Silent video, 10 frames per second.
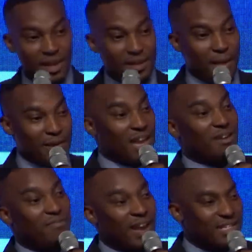I began to
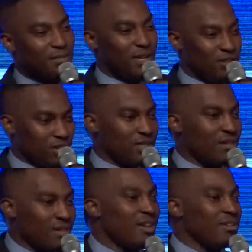find some interesting
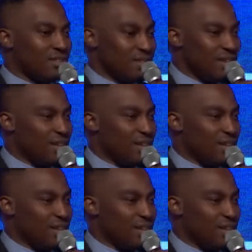things.